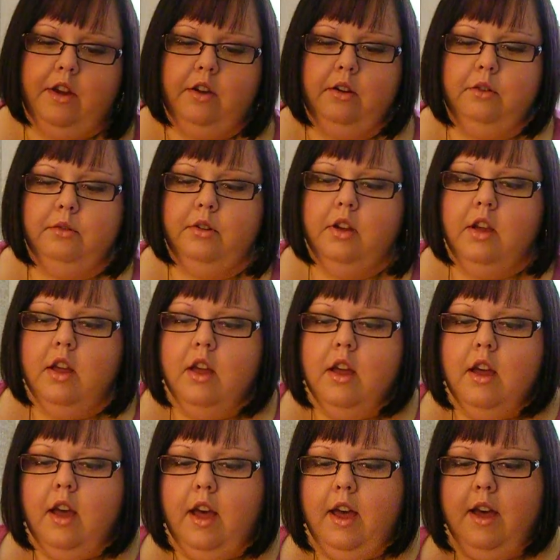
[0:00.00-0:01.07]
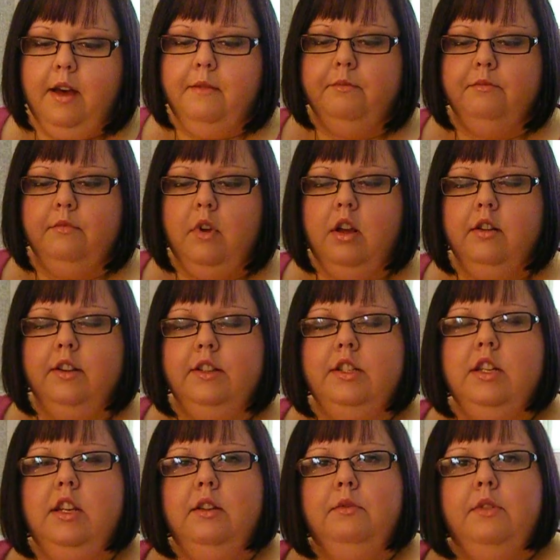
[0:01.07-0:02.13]
so I'll
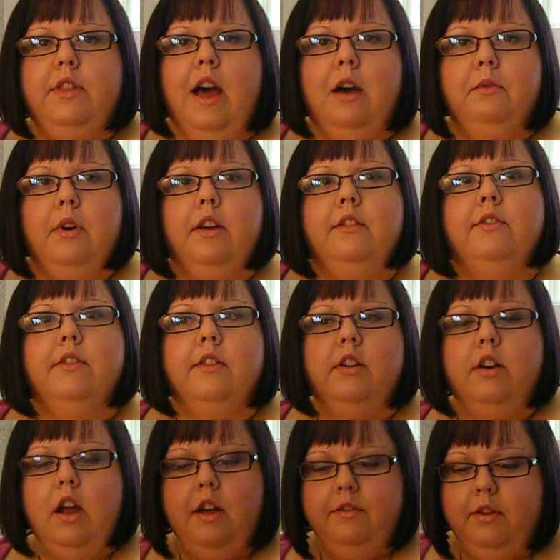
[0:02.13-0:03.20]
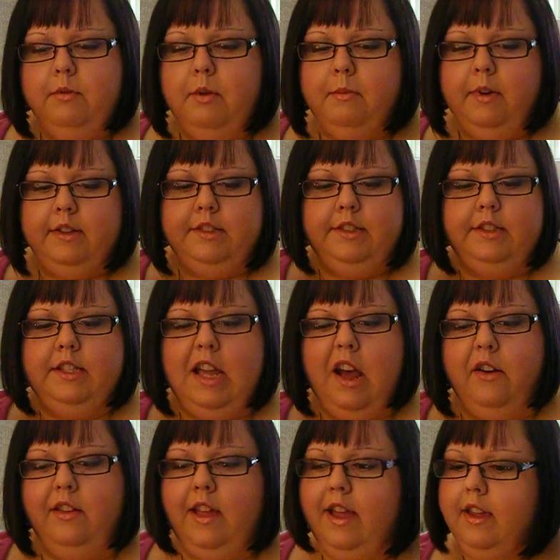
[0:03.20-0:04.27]
continue with that one for a few more months and see
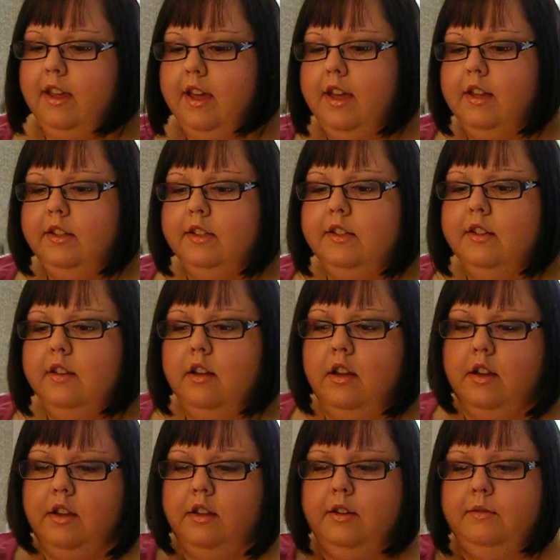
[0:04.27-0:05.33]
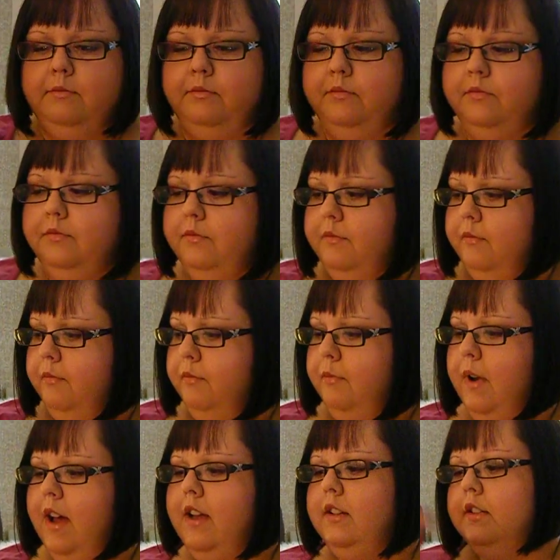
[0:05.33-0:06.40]
how I like it.
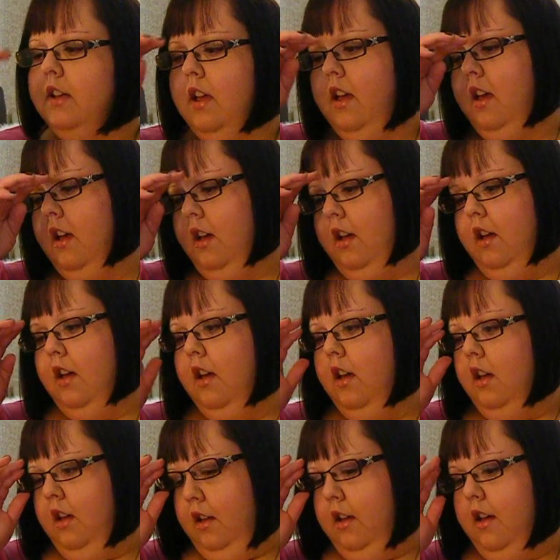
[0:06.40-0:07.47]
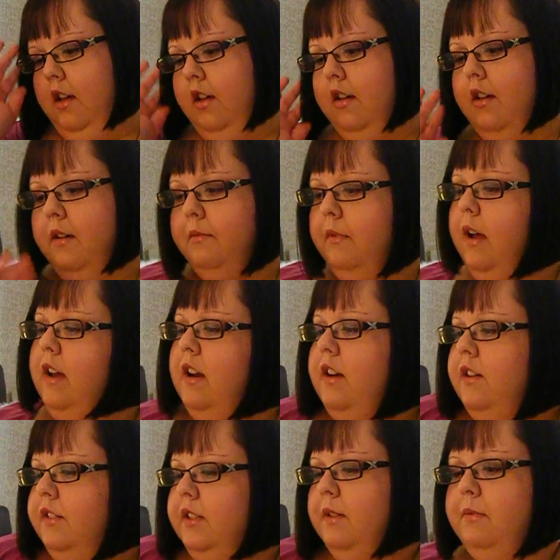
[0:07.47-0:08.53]
But I
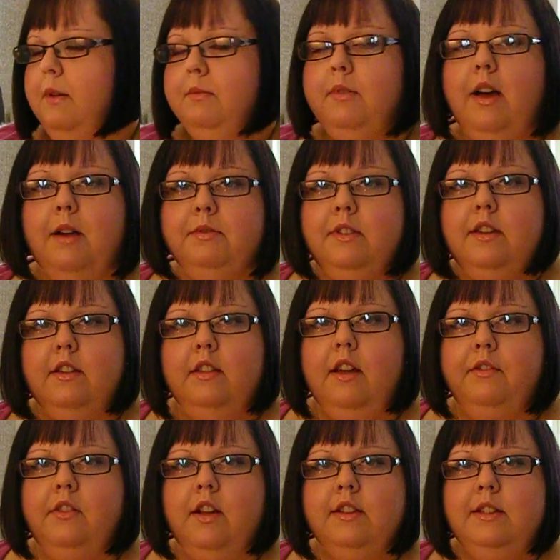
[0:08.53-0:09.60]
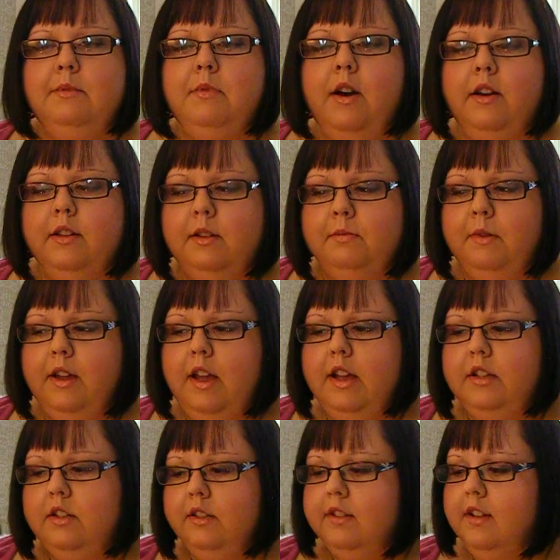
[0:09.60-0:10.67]
know some people absolutely love Glossy Box, but
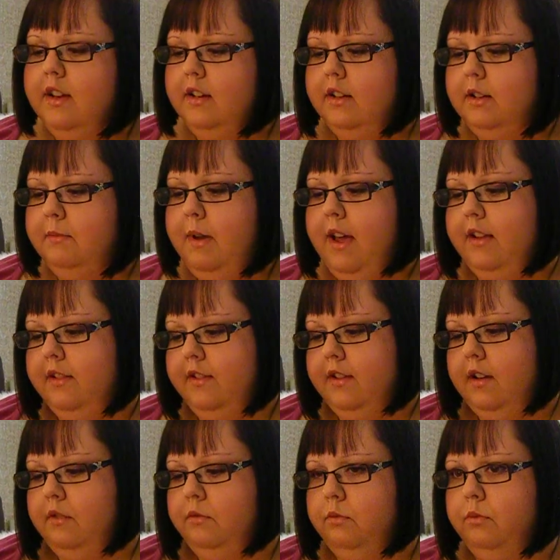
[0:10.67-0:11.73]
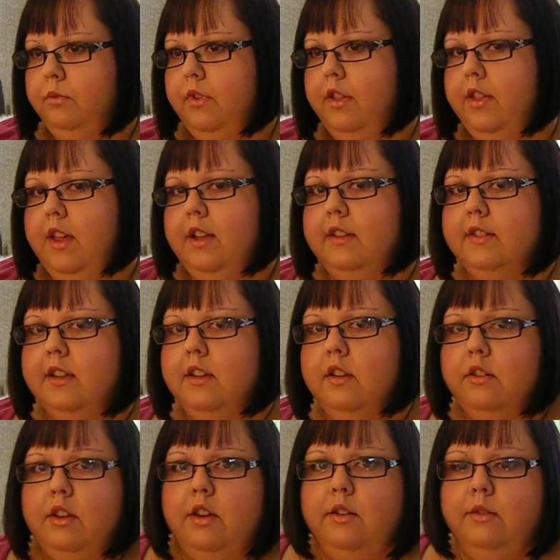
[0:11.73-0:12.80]
it just kind of depends on the things that
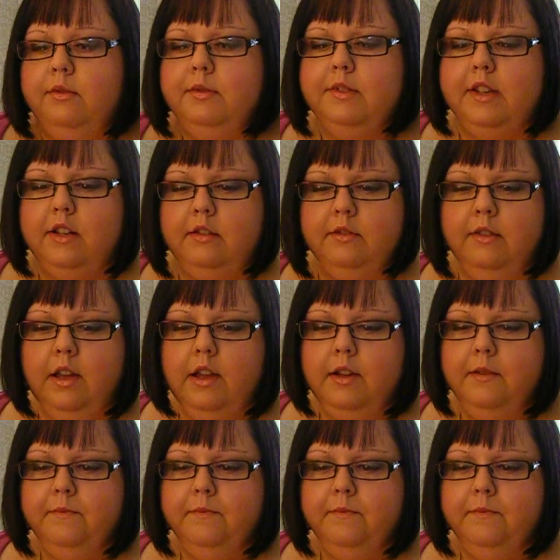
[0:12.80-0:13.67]
you use. And